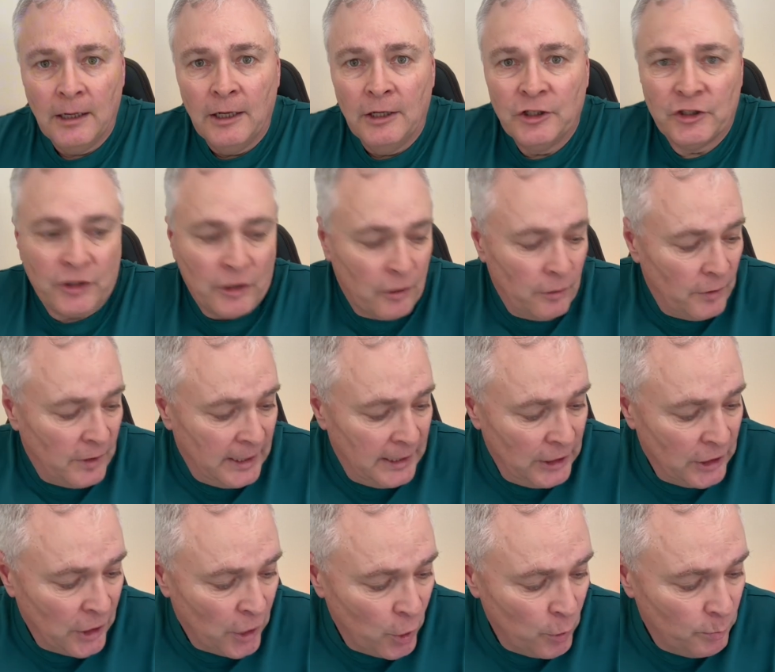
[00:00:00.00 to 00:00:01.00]
So there
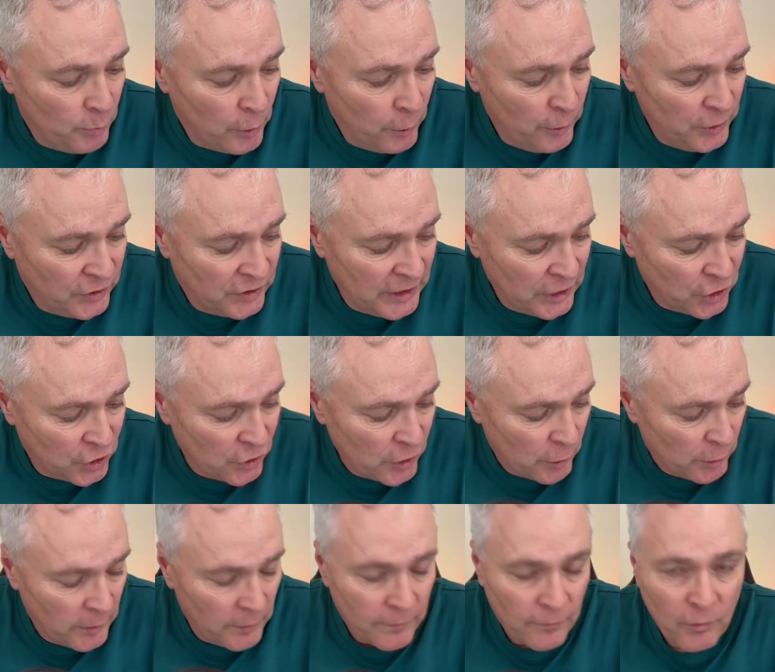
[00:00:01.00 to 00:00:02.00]
you go. Brewer's
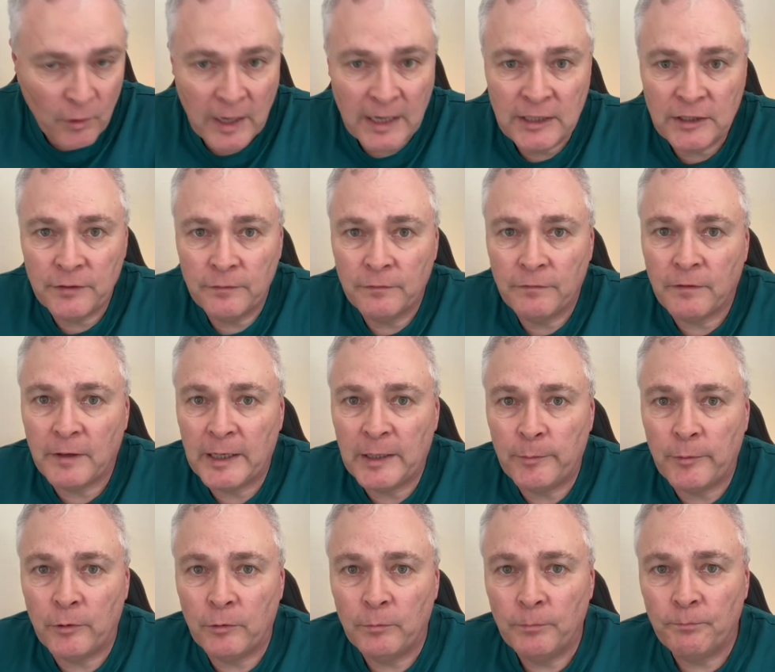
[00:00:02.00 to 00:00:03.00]
Dictionary of Phrase and
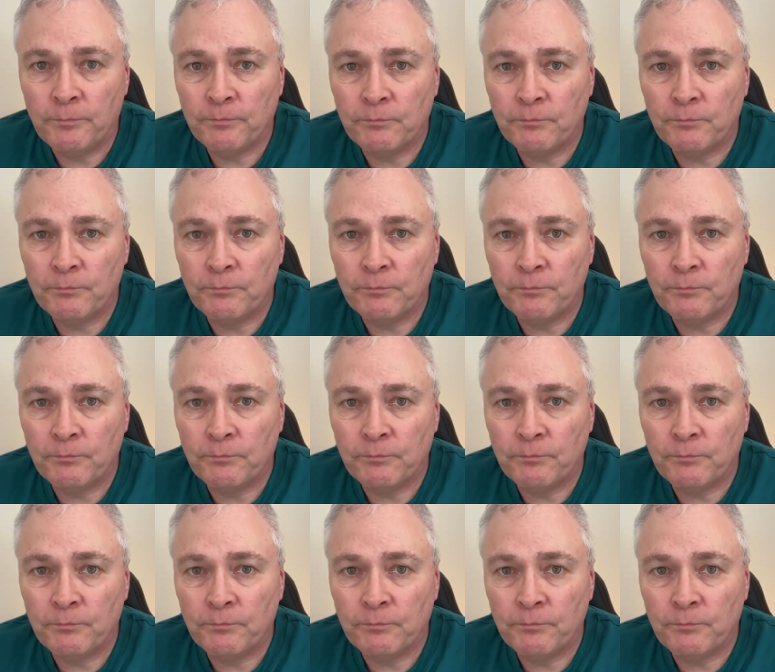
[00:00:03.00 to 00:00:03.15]
Fable.